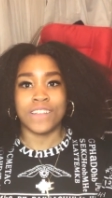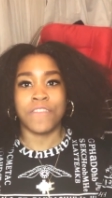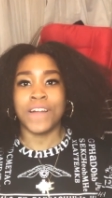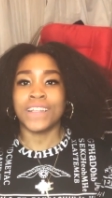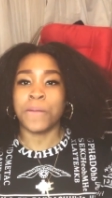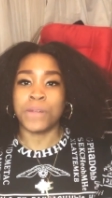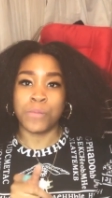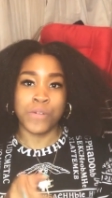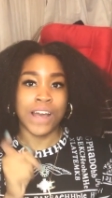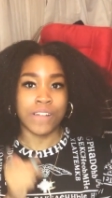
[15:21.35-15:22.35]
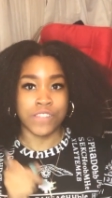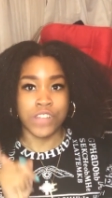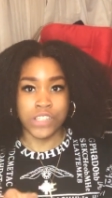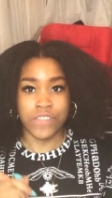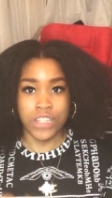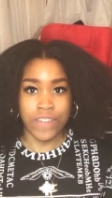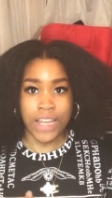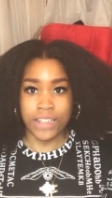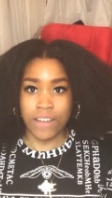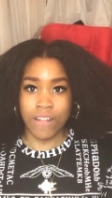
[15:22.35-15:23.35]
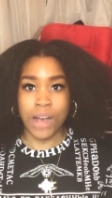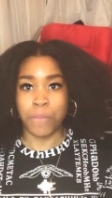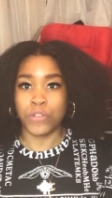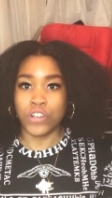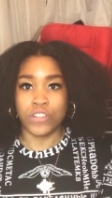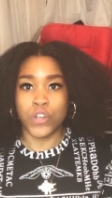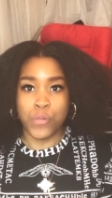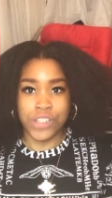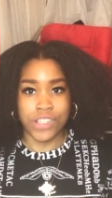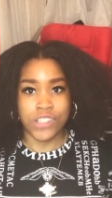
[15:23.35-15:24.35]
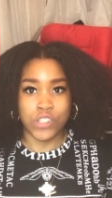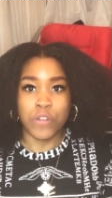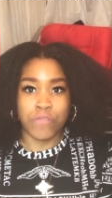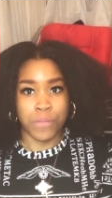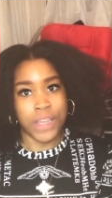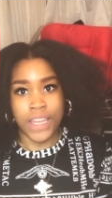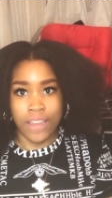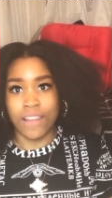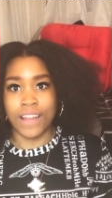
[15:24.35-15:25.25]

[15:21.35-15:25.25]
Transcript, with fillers: the fact that I'm gonna put out this first video right now, I'm not going to stop from here.